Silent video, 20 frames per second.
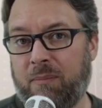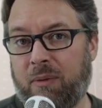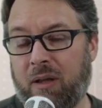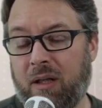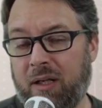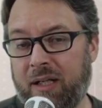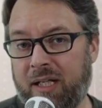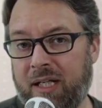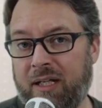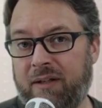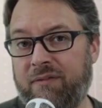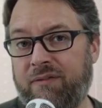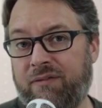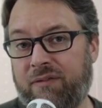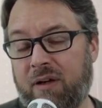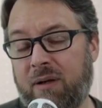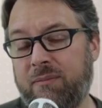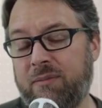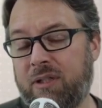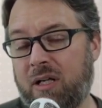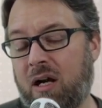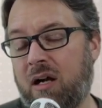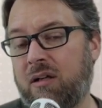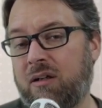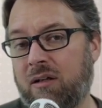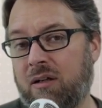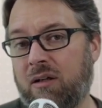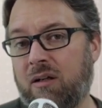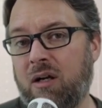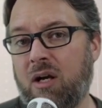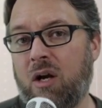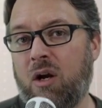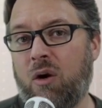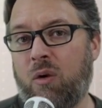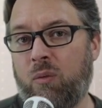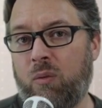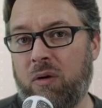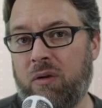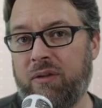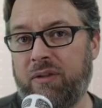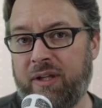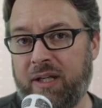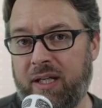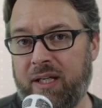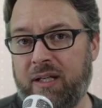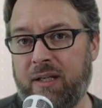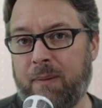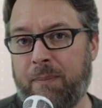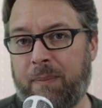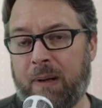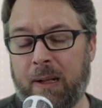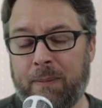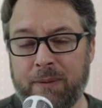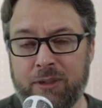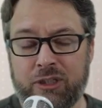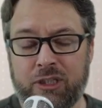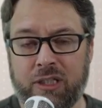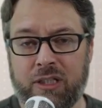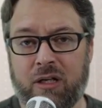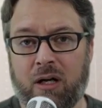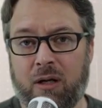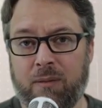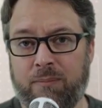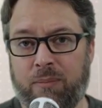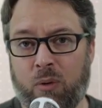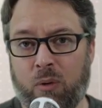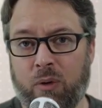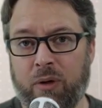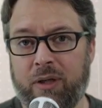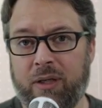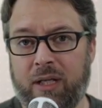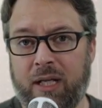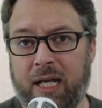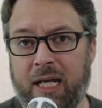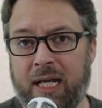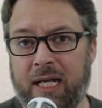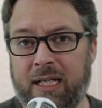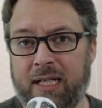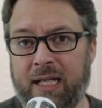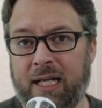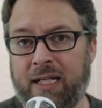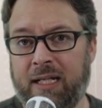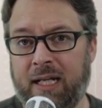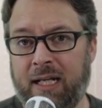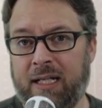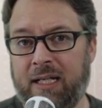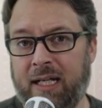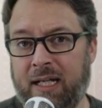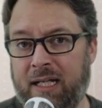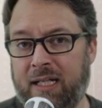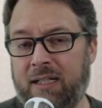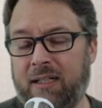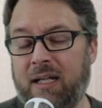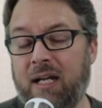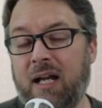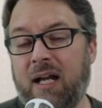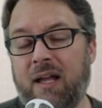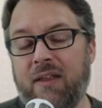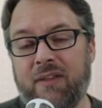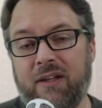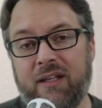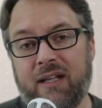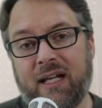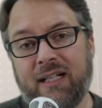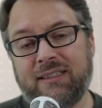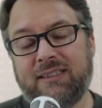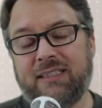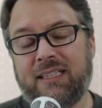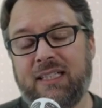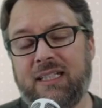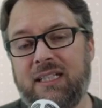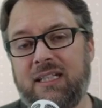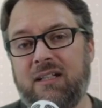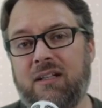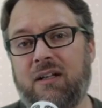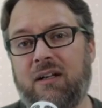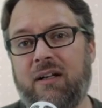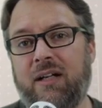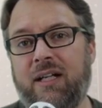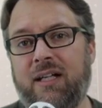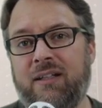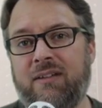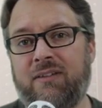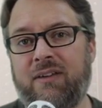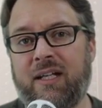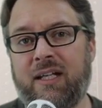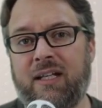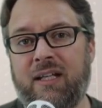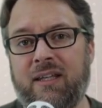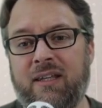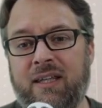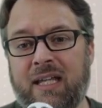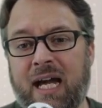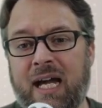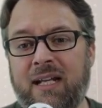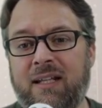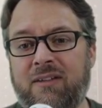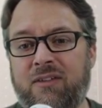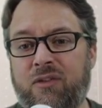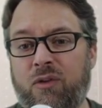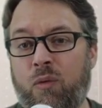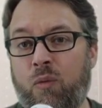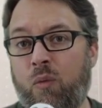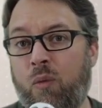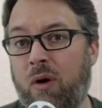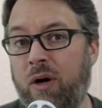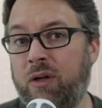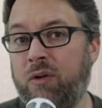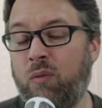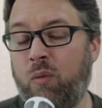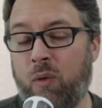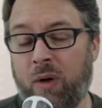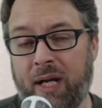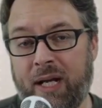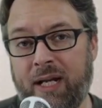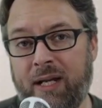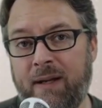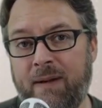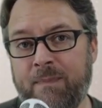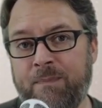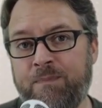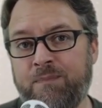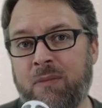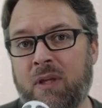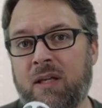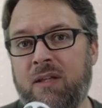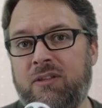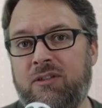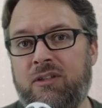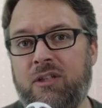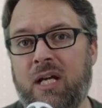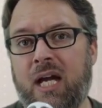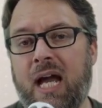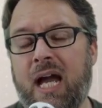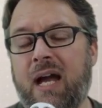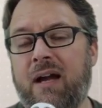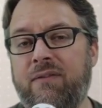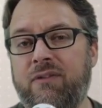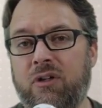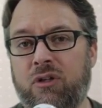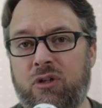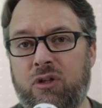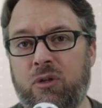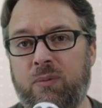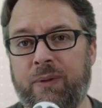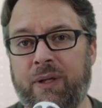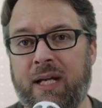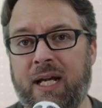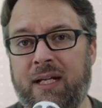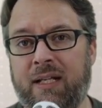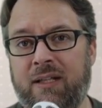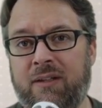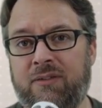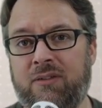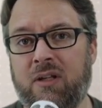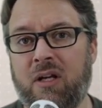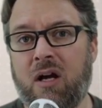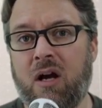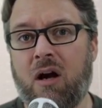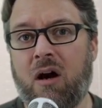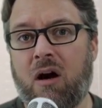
plugin from Docker will then publish it on port 8888. The nice thing here is that that is the one way to have your Kubernetes